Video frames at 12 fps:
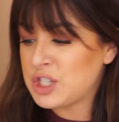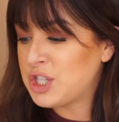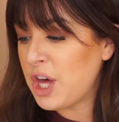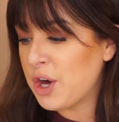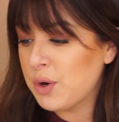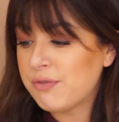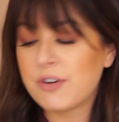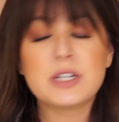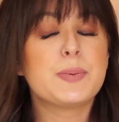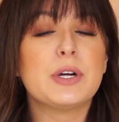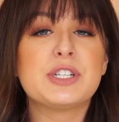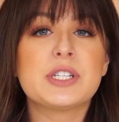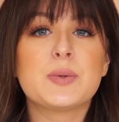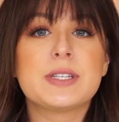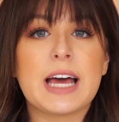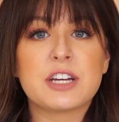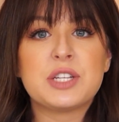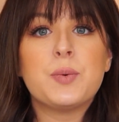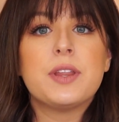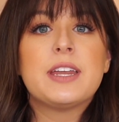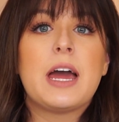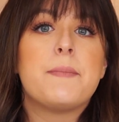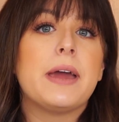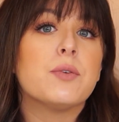so first purchase was actually one that
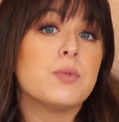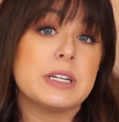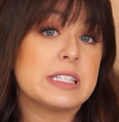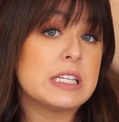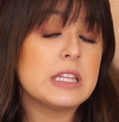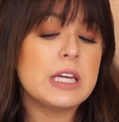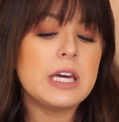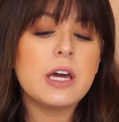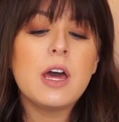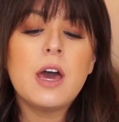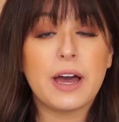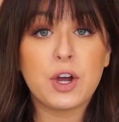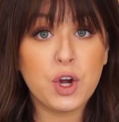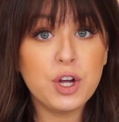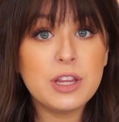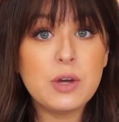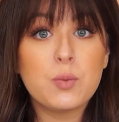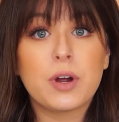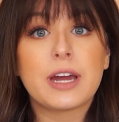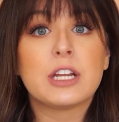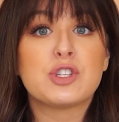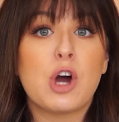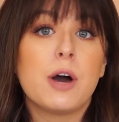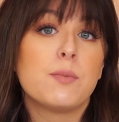I made recently. I currently work at a
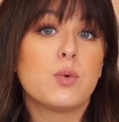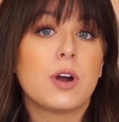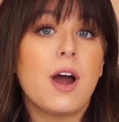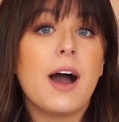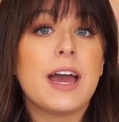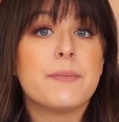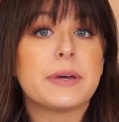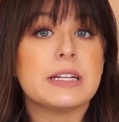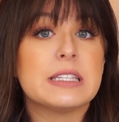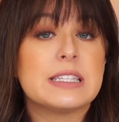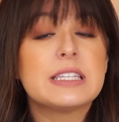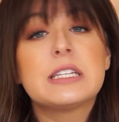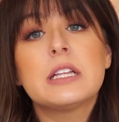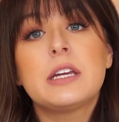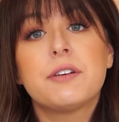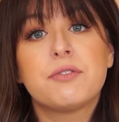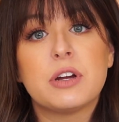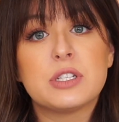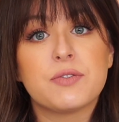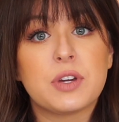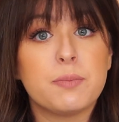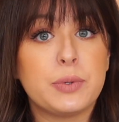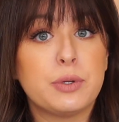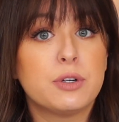job where I am consistently in front of
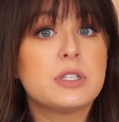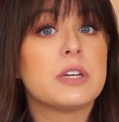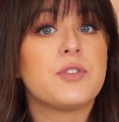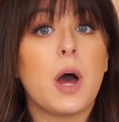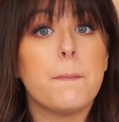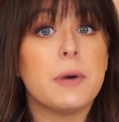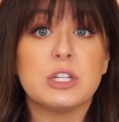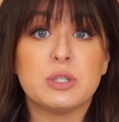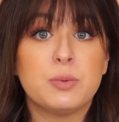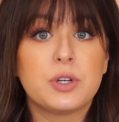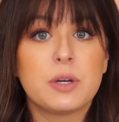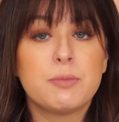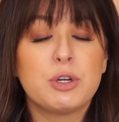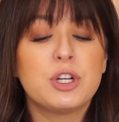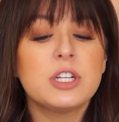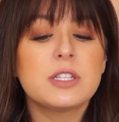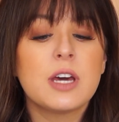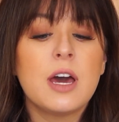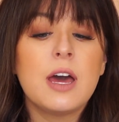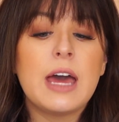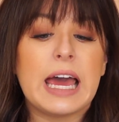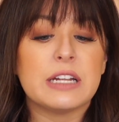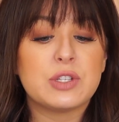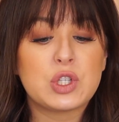computers, if not multiple computers,
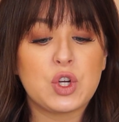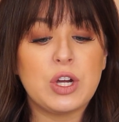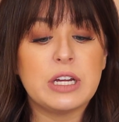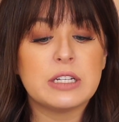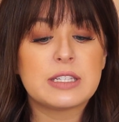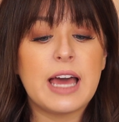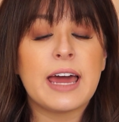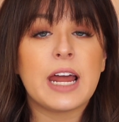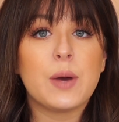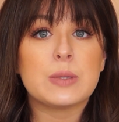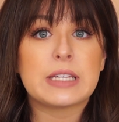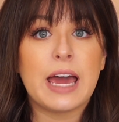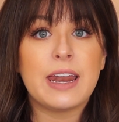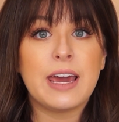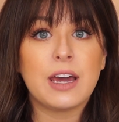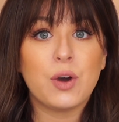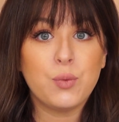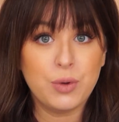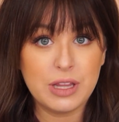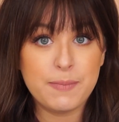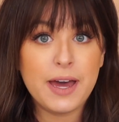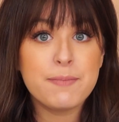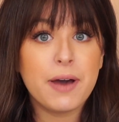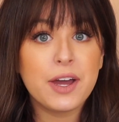and screens. And I was getting really
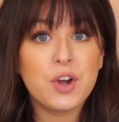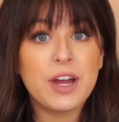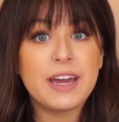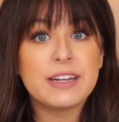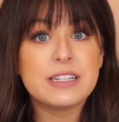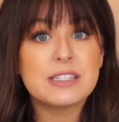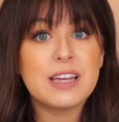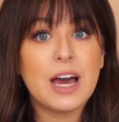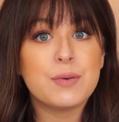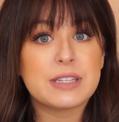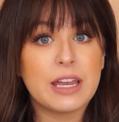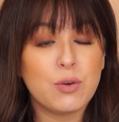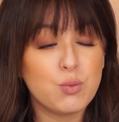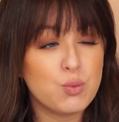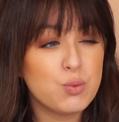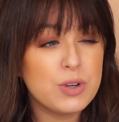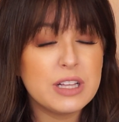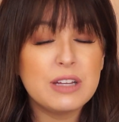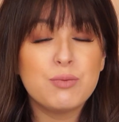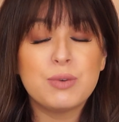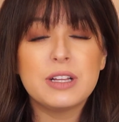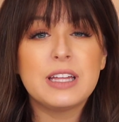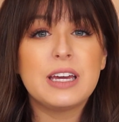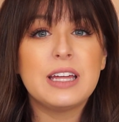bad migraines, I was getting
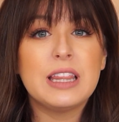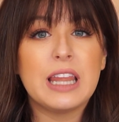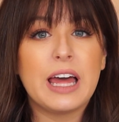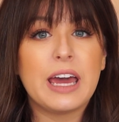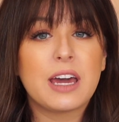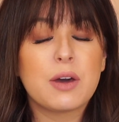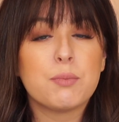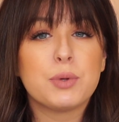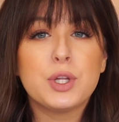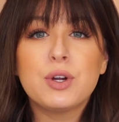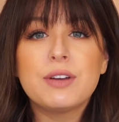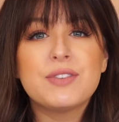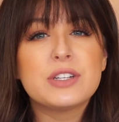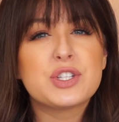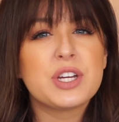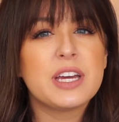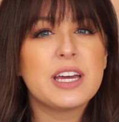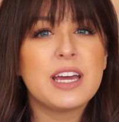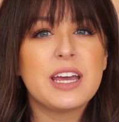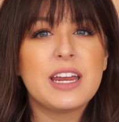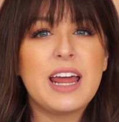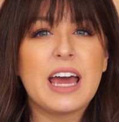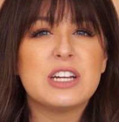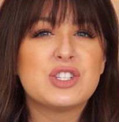really like blurry vision,
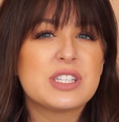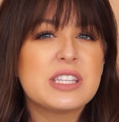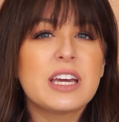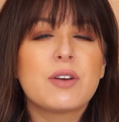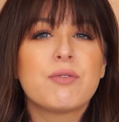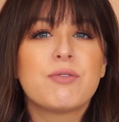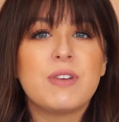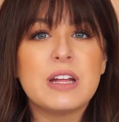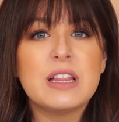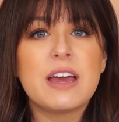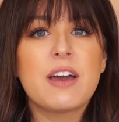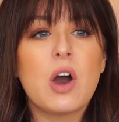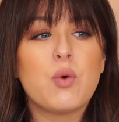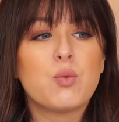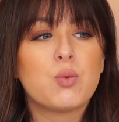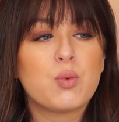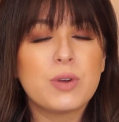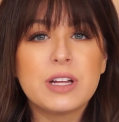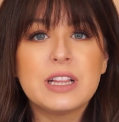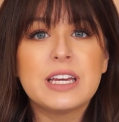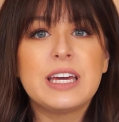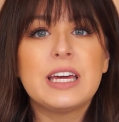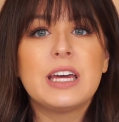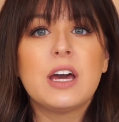and just like feeling
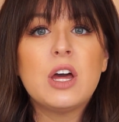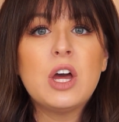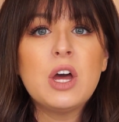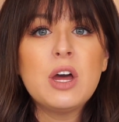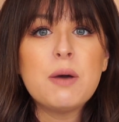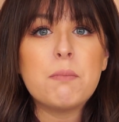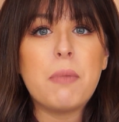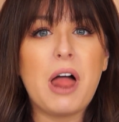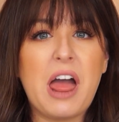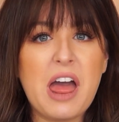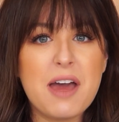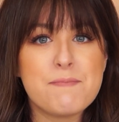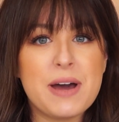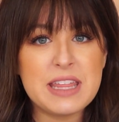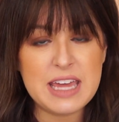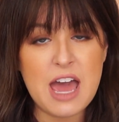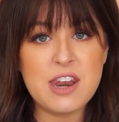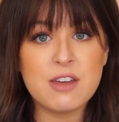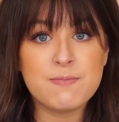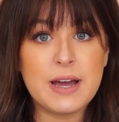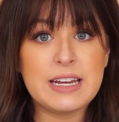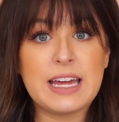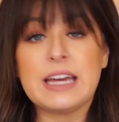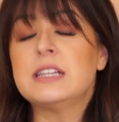really bleh by the end of
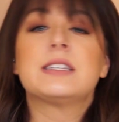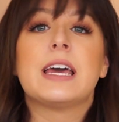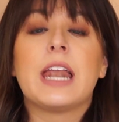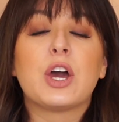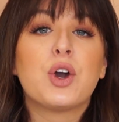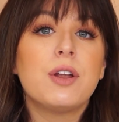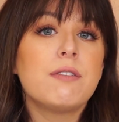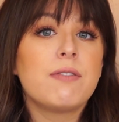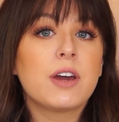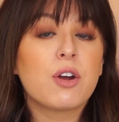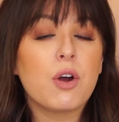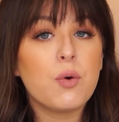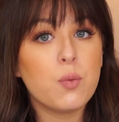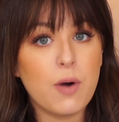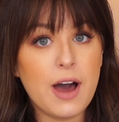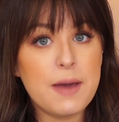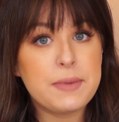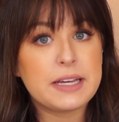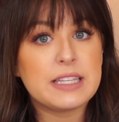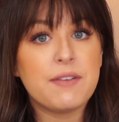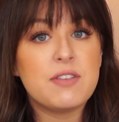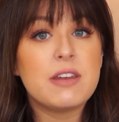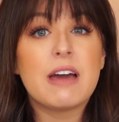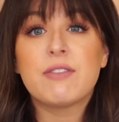my days. And I couldn't figure out why, because
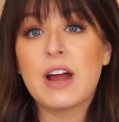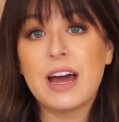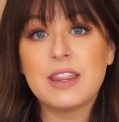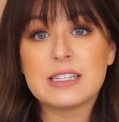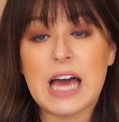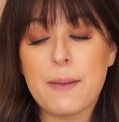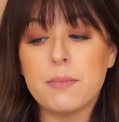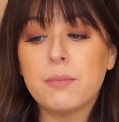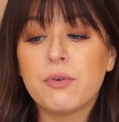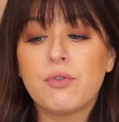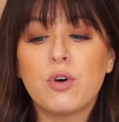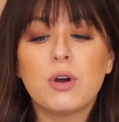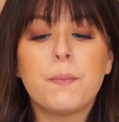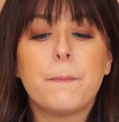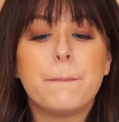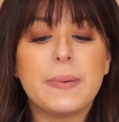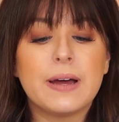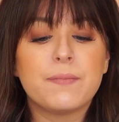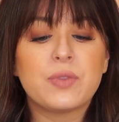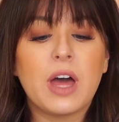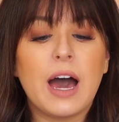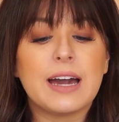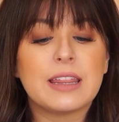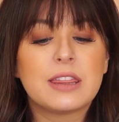I've never had this happen before, but
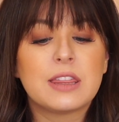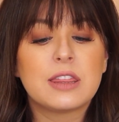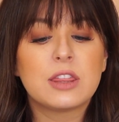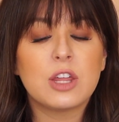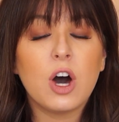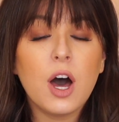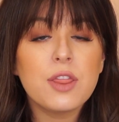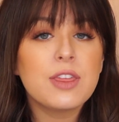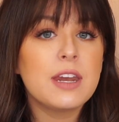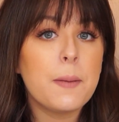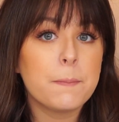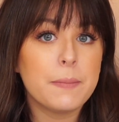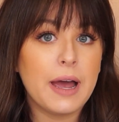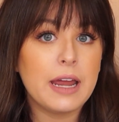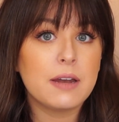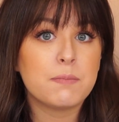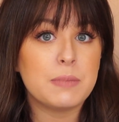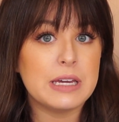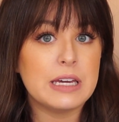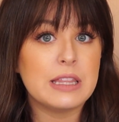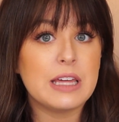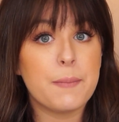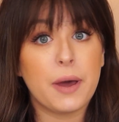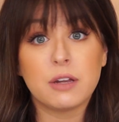I thought that it might be
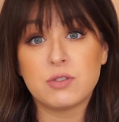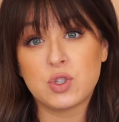the amount of